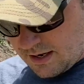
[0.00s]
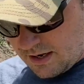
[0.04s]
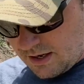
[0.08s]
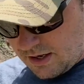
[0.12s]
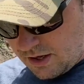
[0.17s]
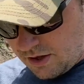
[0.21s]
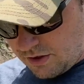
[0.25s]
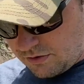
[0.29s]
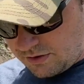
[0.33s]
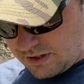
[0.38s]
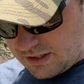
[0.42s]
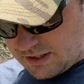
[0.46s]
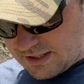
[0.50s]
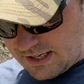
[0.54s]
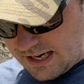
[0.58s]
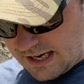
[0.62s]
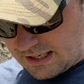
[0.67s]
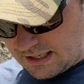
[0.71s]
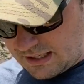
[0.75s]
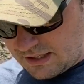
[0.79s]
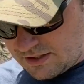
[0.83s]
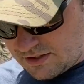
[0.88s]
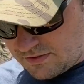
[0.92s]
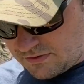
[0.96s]
3
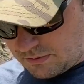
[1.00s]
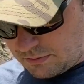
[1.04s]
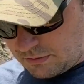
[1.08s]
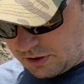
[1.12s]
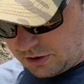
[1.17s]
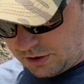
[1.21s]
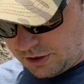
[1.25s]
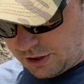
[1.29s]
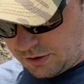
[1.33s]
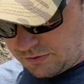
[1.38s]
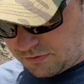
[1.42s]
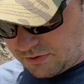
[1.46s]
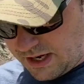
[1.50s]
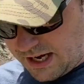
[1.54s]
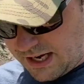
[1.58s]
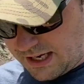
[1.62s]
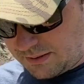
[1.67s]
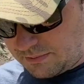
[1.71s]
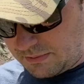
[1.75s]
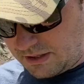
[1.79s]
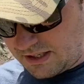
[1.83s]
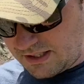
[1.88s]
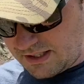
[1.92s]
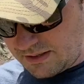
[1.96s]
seconds from the low ready
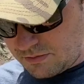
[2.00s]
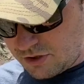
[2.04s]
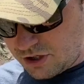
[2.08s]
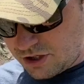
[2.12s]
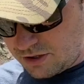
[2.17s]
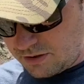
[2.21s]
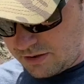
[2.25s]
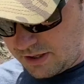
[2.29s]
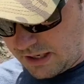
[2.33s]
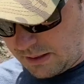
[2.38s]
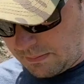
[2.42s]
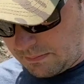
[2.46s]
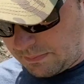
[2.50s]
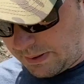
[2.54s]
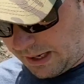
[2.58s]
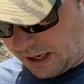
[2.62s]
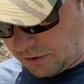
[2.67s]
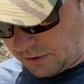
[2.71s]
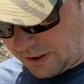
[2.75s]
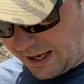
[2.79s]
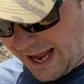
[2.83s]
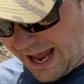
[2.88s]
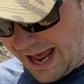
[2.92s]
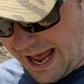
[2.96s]
means I'm shooting about
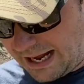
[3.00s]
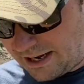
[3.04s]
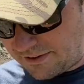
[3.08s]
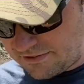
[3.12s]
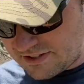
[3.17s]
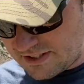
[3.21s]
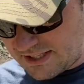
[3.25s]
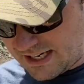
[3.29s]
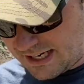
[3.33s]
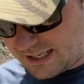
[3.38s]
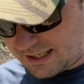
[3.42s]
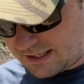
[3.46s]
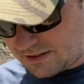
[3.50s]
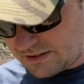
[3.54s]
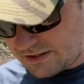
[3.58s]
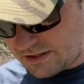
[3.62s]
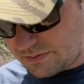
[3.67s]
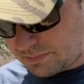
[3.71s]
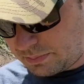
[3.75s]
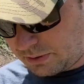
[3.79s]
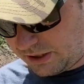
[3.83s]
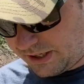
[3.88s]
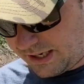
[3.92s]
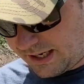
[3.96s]
half-second
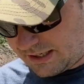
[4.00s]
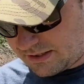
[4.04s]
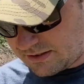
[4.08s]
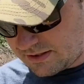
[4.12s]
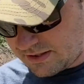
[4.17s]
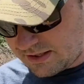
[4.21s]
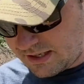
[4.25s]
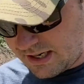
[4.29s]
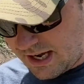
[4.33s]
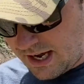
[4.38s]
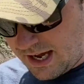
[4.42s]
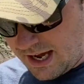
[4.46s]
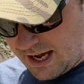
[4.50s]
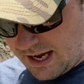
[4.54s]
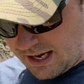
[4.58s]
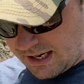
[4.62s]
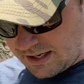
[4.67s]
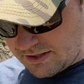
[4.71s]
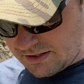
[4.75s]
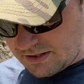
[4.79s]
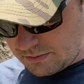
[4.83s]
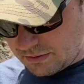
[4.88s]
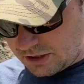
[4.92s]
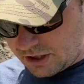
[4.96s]
splits because
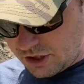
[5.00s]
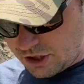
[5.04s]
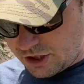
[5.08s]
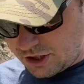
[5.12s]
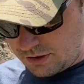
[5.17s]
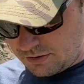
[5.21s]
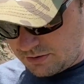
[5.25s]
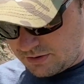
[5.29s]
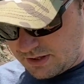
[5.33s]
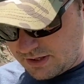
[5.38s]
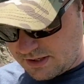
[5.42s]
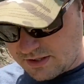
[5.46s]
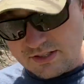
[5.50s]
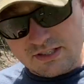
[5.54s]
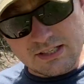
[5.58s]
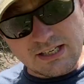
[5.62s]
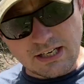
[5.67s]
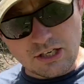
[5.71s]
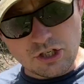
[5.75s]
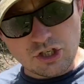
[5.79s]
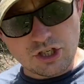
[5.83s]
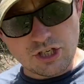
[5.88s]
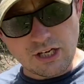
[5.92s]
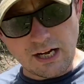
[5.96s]
I'm going to shoot
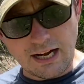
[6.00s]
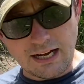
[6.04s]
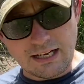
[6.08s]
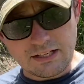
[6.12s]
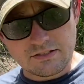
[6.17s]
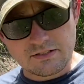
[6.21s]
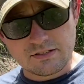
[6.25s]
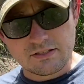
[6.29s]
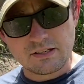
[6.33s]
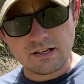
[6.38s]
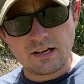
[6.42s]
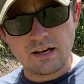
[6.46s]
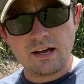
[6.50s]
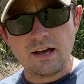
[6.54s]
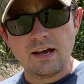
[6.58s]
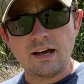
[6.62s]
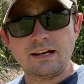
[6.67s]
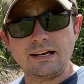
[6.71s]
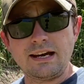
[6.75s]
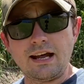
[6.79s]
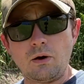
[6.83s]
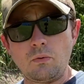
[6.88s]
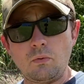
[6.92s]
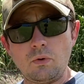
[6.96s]
6 shots.
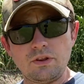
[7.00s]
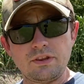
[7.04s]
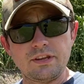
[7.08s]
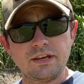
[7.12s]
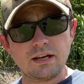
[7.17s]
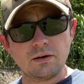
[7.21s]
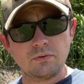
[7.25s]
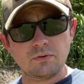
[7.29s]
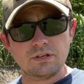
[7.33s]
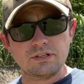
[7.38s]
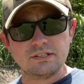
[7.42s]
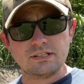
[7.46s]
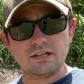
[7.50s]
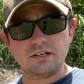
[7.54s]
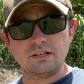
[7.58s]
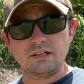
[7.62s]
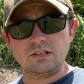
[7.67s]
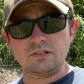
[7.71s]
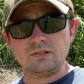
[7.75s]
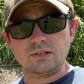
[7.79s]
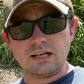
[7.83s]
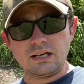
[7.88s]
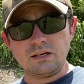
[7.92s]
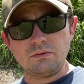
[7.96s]
Now, one thing I want to tell you,
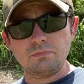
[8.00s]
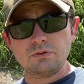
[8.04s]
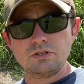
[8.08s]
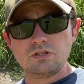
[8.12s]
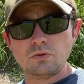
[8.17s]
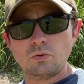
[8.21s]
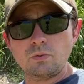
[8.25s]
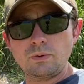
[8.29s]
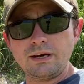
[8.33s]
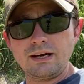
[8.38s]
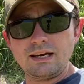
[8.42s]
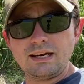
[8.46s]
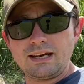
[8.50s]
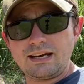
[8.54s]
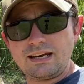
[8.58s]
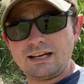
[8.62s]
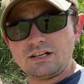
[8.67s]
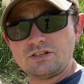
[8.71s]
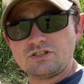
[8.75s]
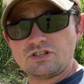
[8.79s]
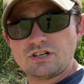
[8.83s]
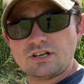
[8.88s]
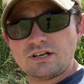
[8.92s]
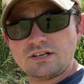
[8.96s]
in between
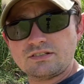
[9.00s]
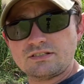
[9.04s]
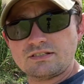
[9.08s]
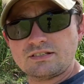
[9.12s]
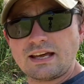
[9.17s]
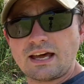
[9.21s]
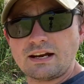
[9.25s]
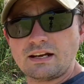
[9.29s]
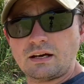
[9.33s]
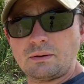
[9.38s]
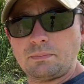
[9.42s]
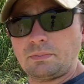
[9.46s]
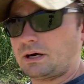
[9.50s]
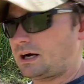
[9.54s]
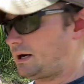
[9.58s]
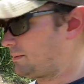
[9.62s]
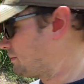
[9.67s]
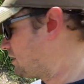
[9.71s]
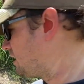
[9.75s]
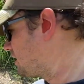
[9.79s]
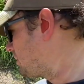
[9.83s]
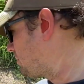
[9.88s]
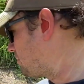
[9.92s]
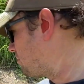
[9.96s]
each setup, I'm
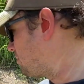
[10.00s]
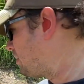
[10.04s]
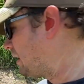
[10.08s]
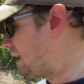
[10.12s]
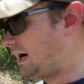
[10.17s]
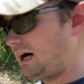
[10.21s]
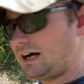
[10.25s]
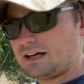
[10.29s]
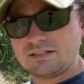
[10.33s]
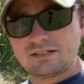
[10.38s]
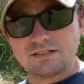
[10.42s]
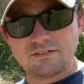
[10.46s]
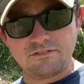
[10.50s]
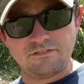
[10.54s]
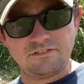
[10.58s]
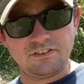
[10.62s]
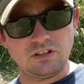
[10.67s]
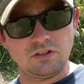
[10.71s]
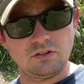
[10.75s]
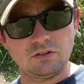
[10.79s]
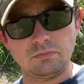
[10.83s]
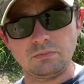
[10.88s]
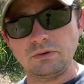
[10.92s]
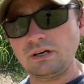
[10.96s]
going to pause the
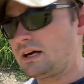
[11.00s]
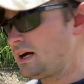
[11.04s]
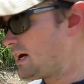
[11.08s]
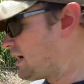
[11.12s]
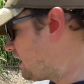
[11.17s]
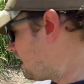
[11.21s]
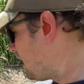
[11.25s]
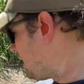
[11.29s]
film. I'm